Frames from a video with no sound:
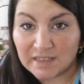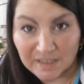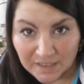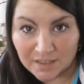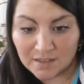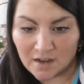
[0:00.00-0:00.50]

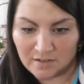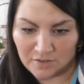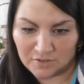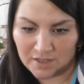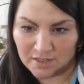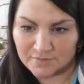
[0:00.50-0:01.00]
need
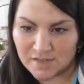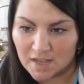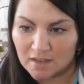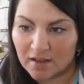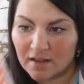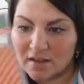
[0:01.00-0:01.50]
another gift
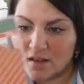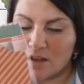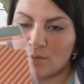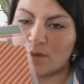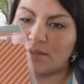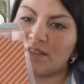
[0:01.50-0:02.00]
tag,
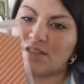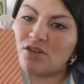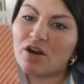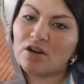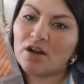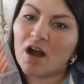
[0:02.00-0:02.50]
but these
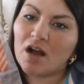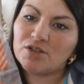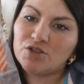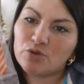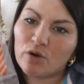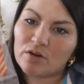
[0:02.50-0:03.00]
are
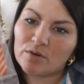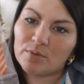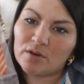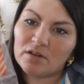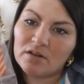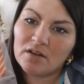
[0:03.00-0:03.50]

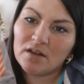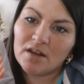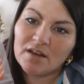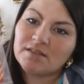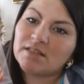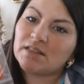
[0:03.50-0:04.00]
adorable.
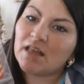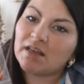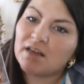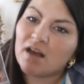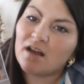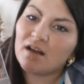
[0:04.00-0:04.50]
See,
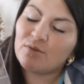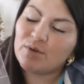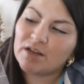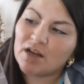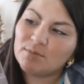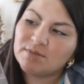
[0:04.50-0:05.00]
like, when
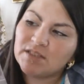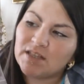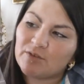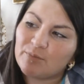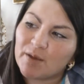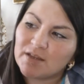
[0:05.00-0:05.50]
it comes to
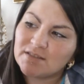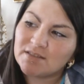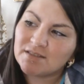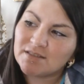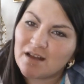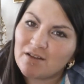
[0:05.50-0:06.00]
gift bags and
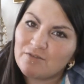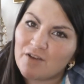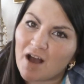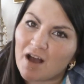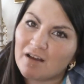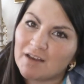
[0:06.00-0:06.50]
stuff,
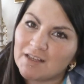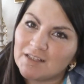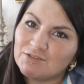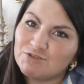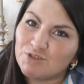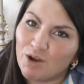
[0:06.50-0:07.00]

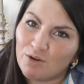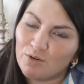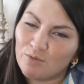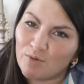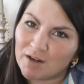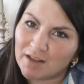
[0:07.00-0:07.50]
I
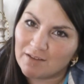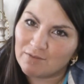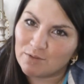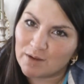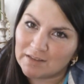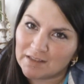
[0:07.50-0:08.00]
don't want to give
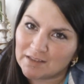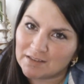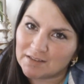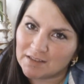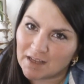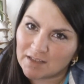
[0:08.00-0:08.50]
away, like,
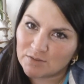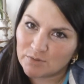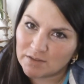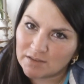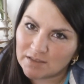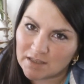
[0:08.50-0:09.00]
the nice
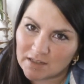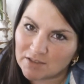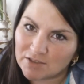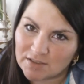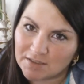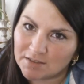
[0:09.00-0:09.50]
ones, and I
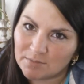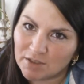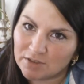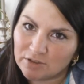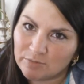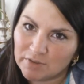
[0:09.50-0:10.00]
just let them
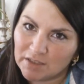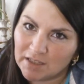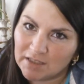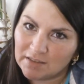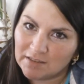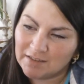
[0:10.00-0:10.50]

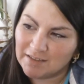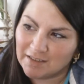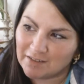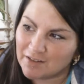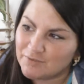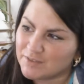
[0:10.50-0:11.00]
accumulate
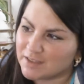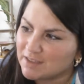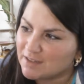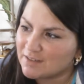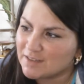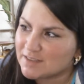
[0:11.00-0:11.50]
year after
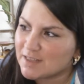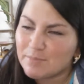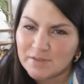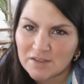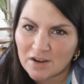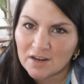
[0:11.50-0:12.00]
year. Is that
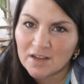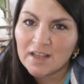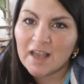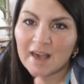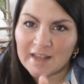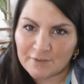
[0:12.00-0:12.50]
bizarre?
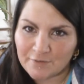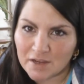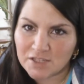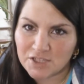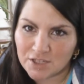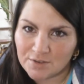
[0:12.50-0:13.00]
And if I
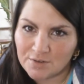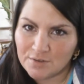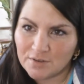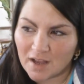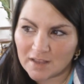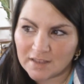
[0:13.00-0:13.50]

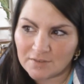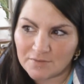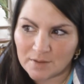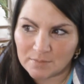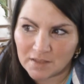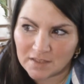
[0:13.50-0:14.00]
do, I give
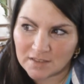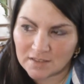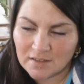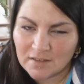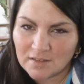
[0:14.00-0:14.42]
them, like,